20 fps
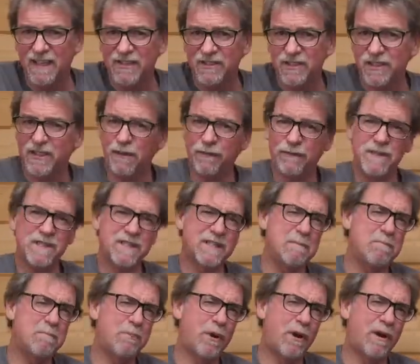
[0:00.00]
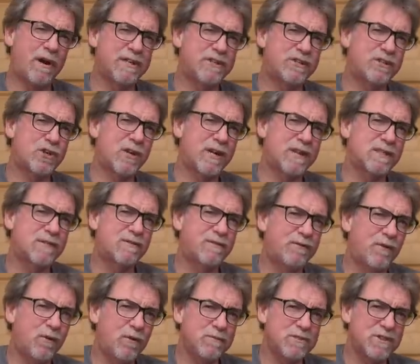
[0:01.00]
The difference in price
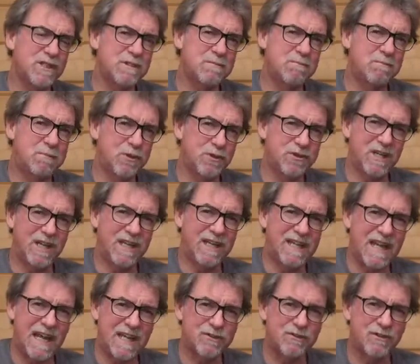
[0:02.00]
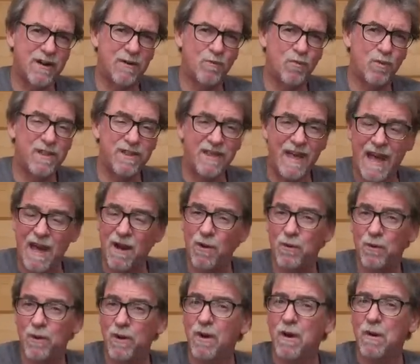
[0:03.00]
transforms this budget gas ram
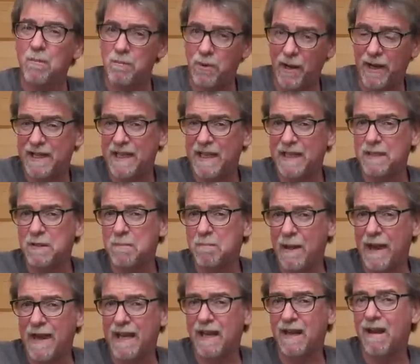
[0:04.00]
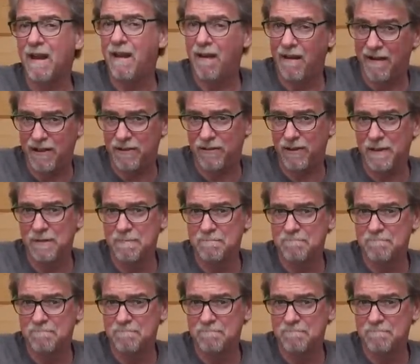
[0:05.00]
without breaking the bank either.